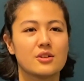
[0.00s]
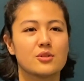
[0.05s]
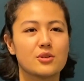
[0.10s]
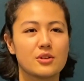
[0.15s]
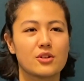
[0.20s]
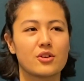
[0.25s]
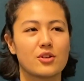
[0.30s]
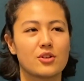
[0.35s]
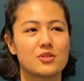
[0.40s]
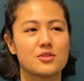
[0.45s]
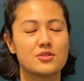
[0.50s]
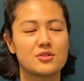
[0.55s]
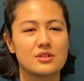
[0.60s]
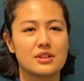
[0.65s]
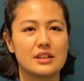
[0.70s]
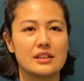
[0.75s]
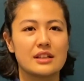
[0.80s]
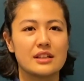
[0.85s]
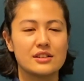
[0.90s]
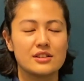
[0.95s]
Uyghurs,
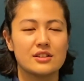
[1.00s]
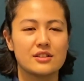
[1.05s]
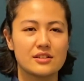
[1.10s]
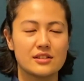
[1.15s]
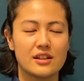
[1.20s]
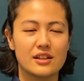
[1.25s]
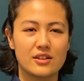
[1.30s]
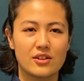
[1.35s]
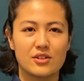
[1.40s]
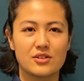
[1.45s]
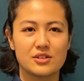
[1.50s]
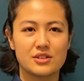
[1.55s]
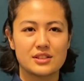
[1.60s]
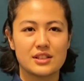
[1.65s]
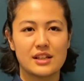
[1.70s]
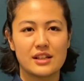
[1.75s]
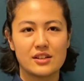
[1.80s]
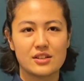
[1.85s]
and they didn't like understand